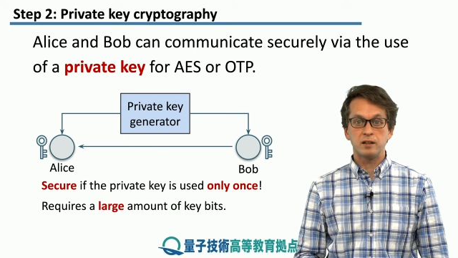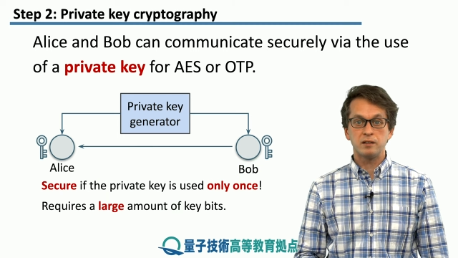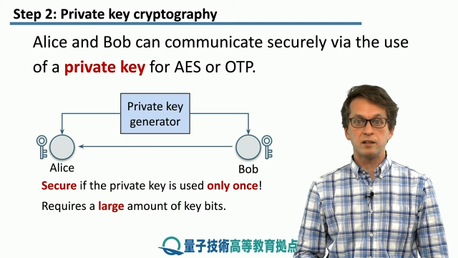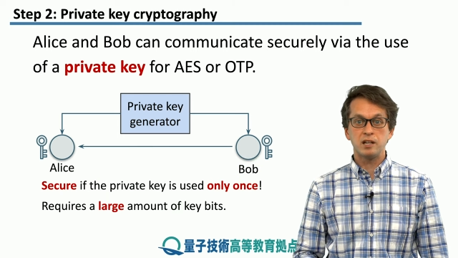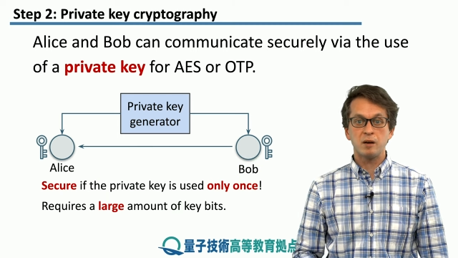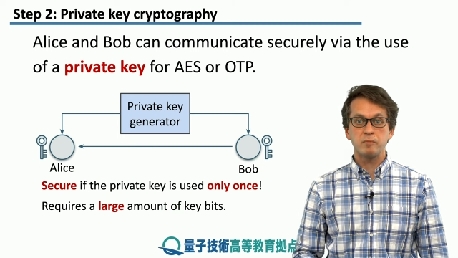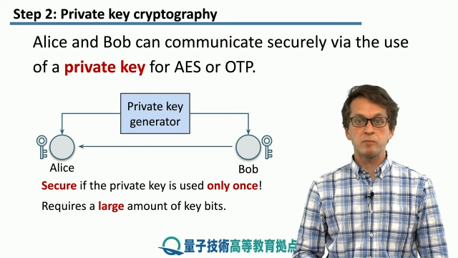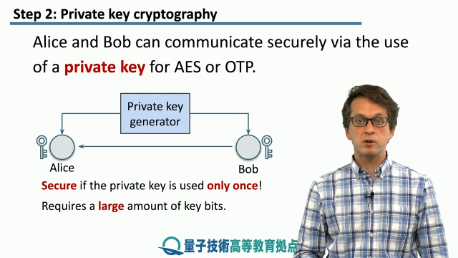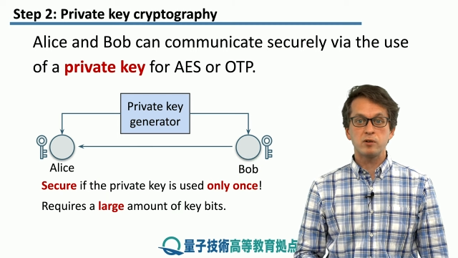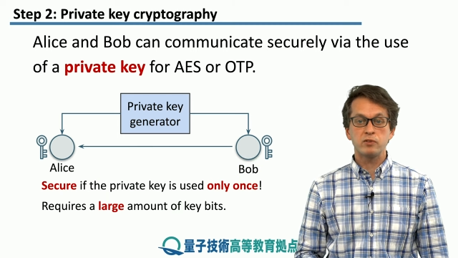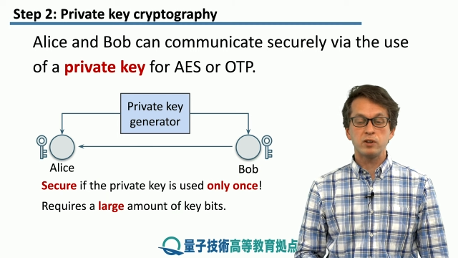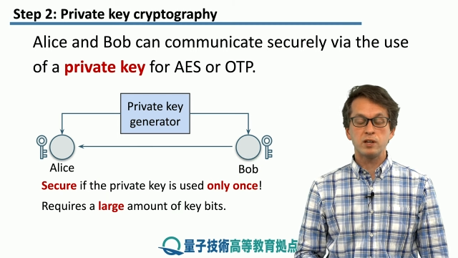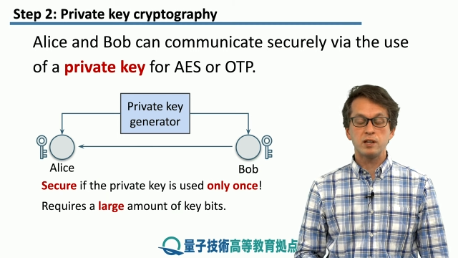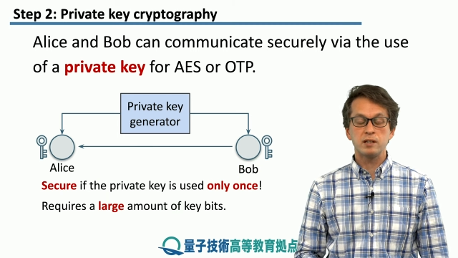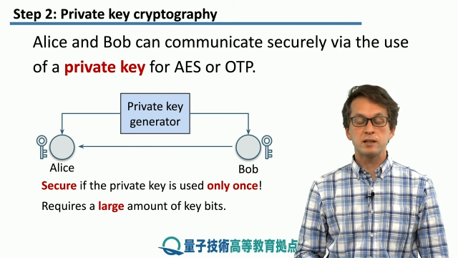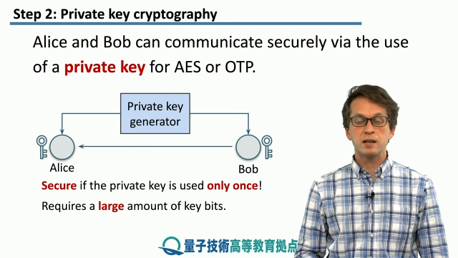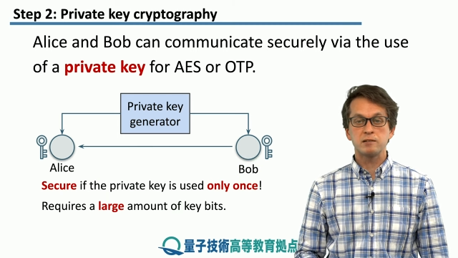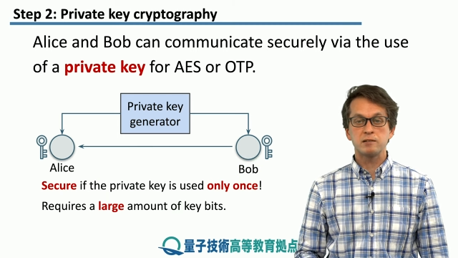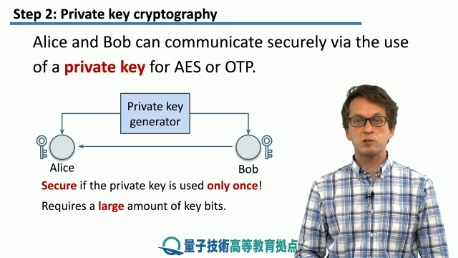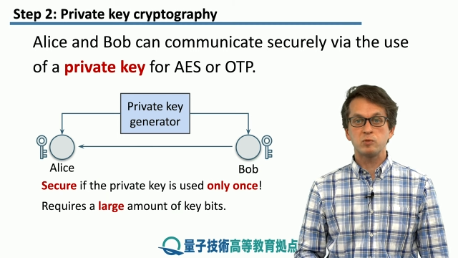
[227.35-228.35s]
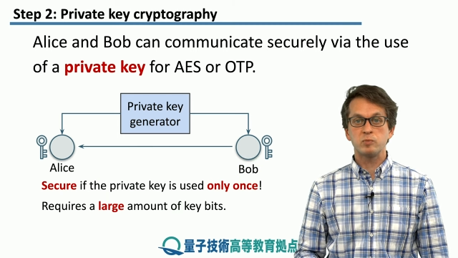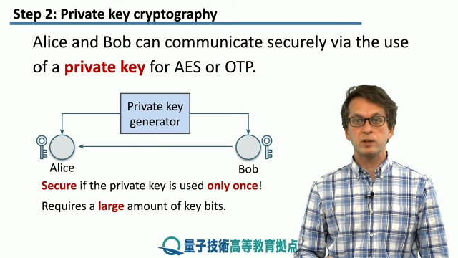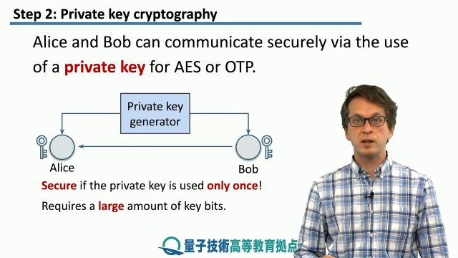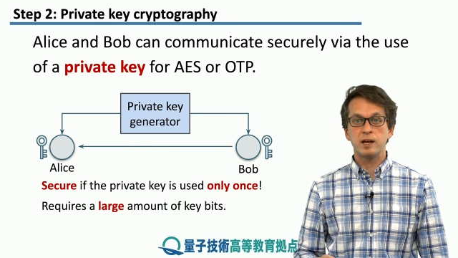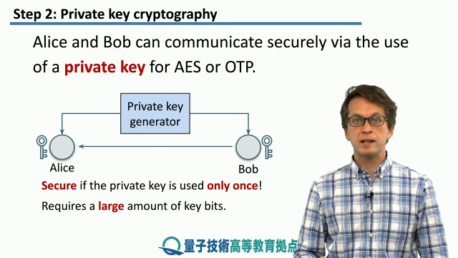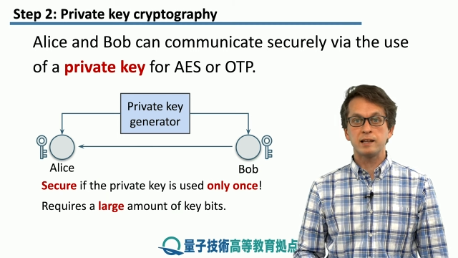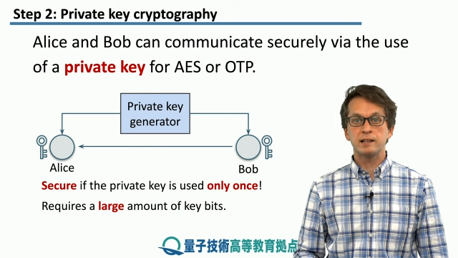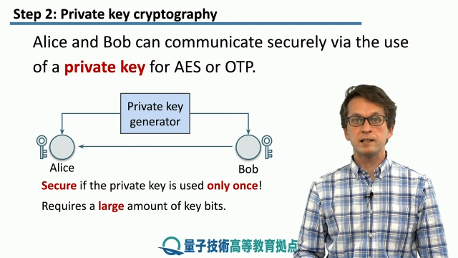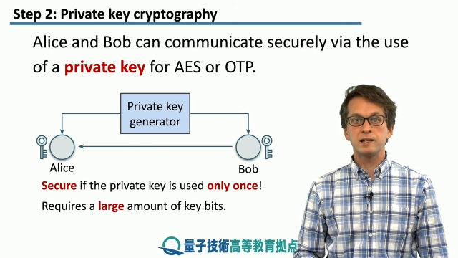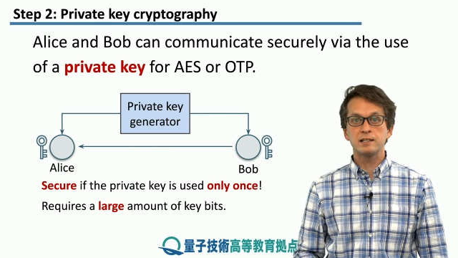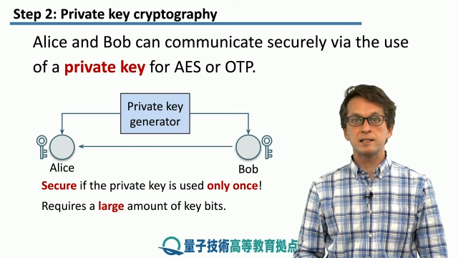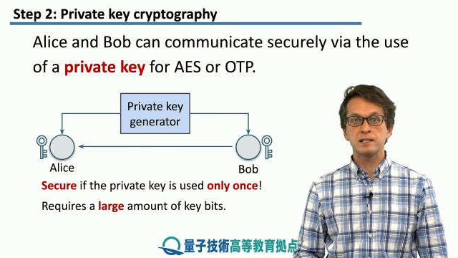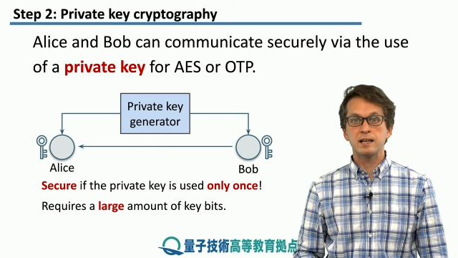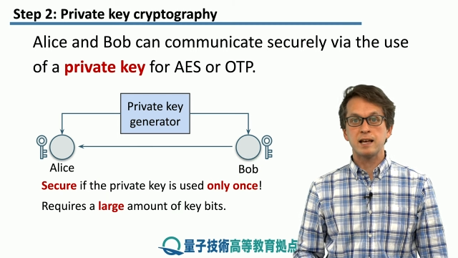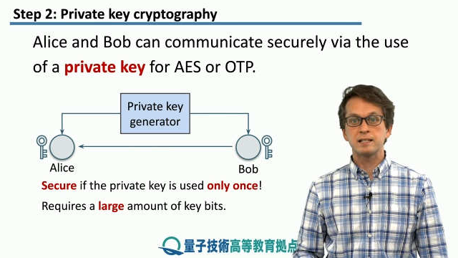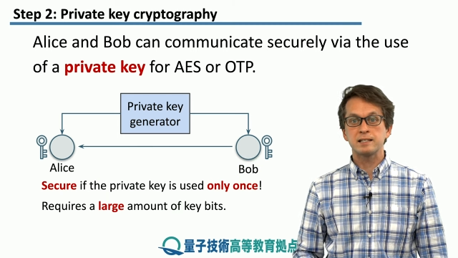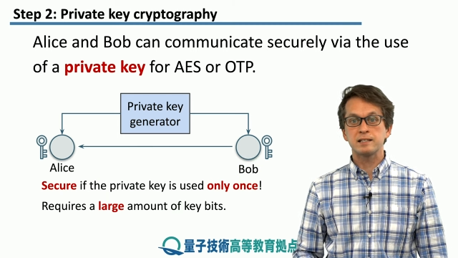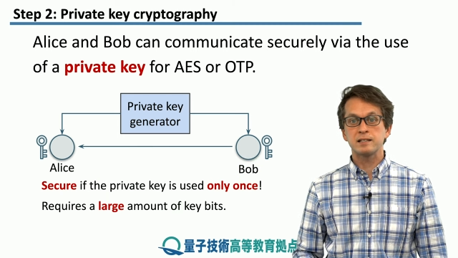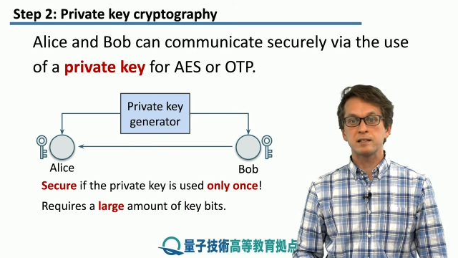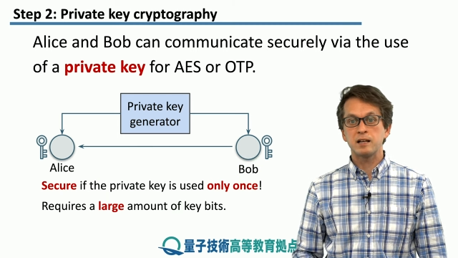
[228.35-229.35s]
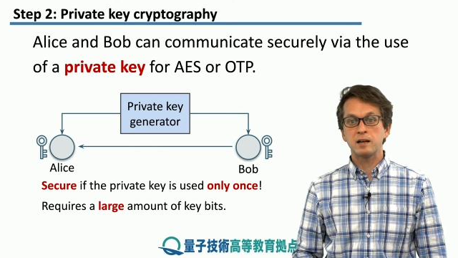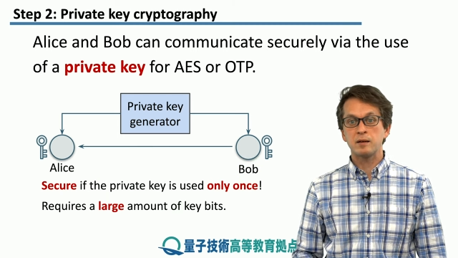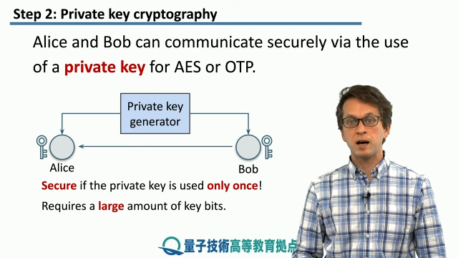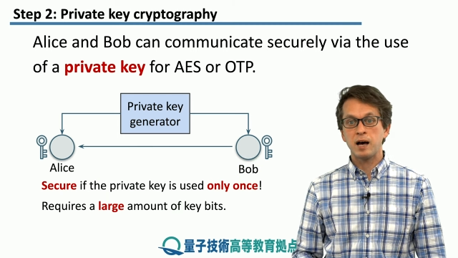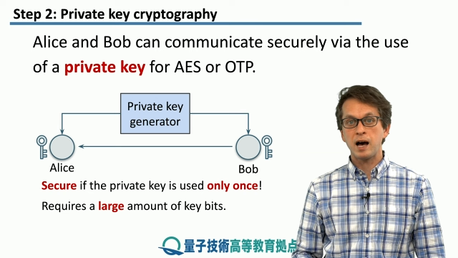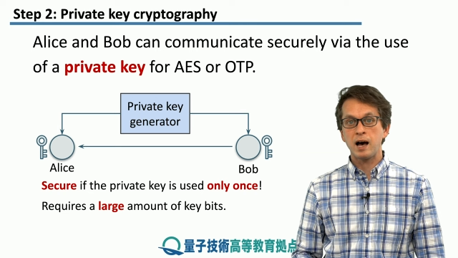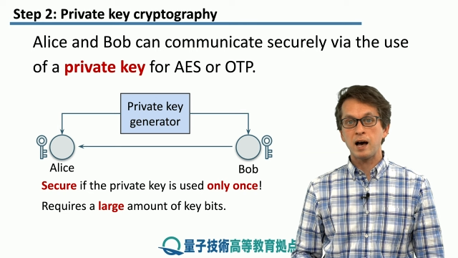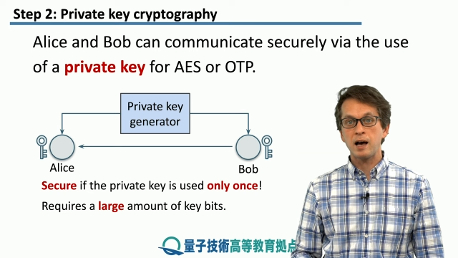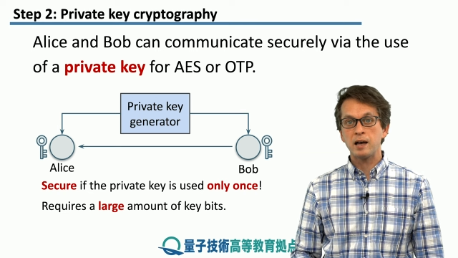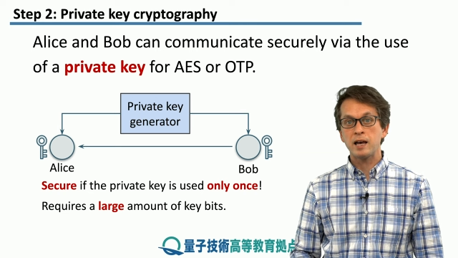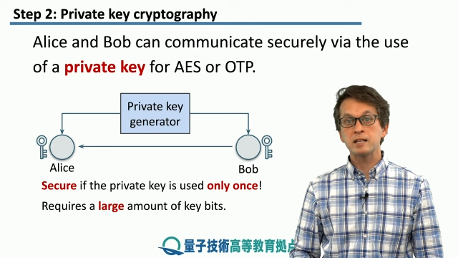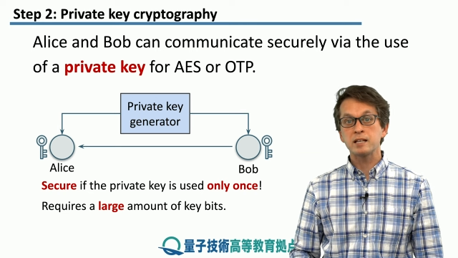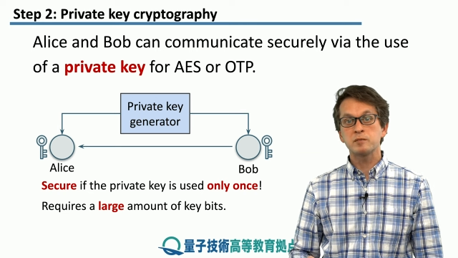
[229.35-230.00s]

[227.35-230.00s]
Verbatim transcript: The number of keys has to be at least as high,